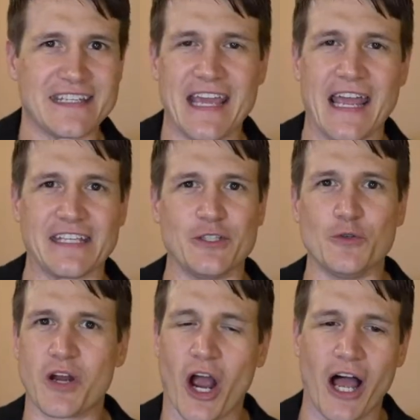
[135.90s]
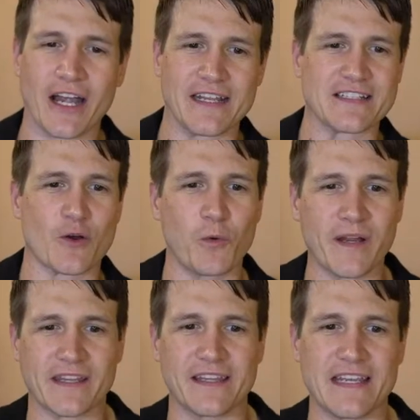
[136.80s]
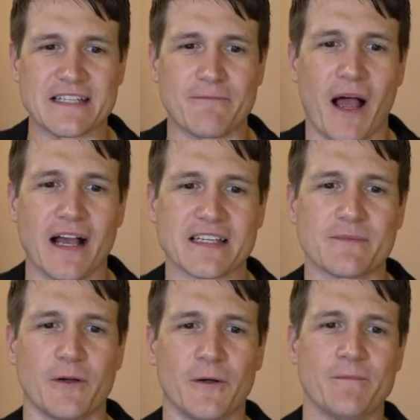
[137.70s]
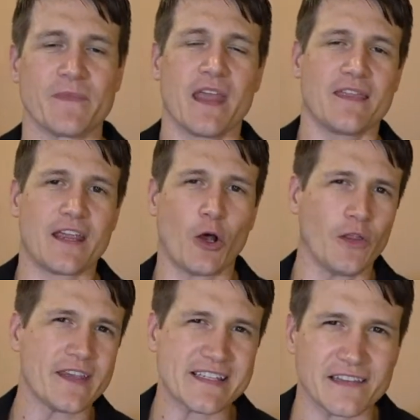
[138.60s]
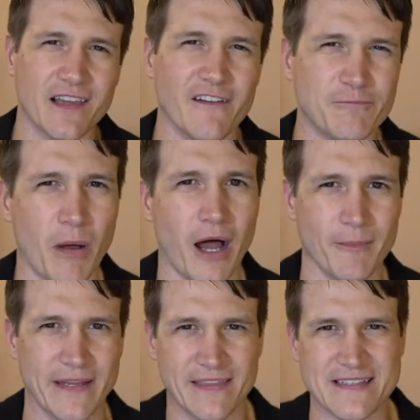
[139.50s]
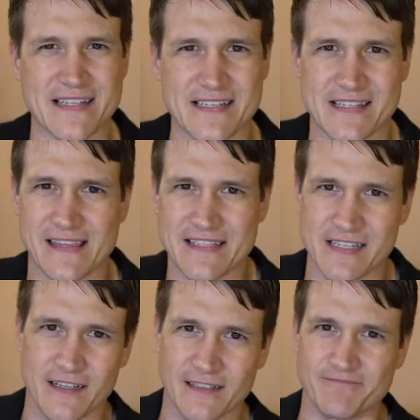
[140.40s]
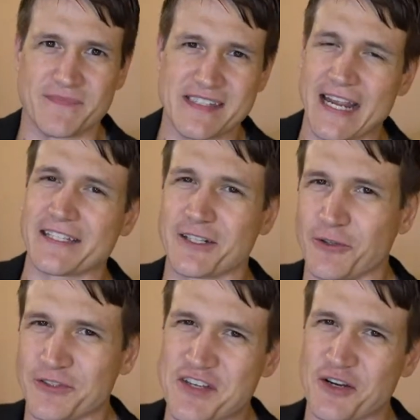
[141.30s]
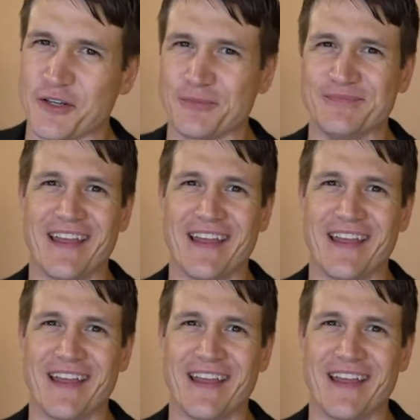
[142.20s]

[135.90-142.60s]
get you caught as quickly as possible. They call this love bombing. This is this is a technical term